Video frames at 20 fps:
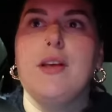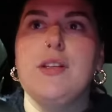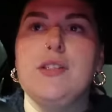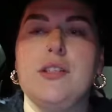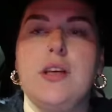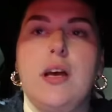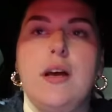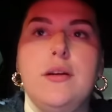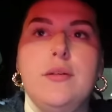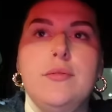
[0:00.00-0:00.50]

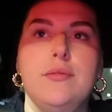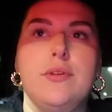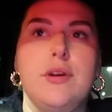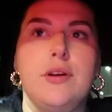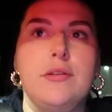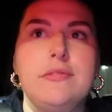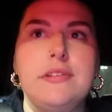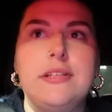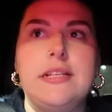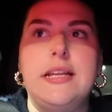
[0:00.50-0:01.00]
So
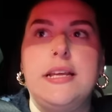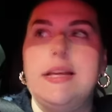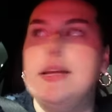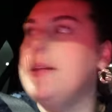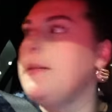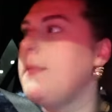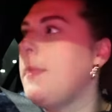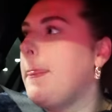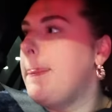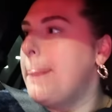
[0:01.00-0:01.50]
currently
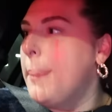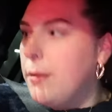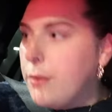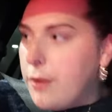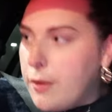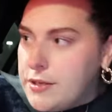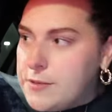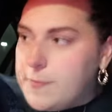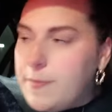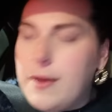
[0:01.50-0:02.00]
I'm
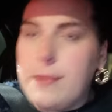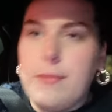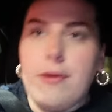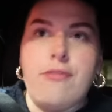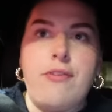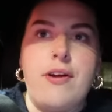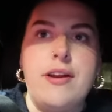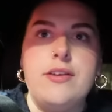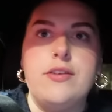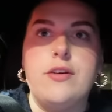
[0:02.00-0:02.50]
going to pick my
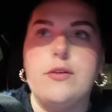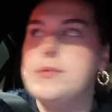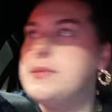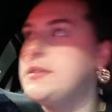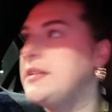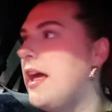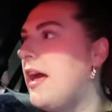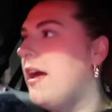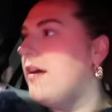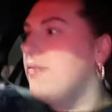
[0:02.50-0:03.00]
friend up,
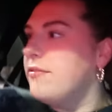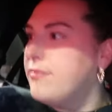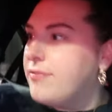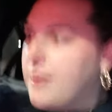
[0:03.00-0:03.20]
Steph.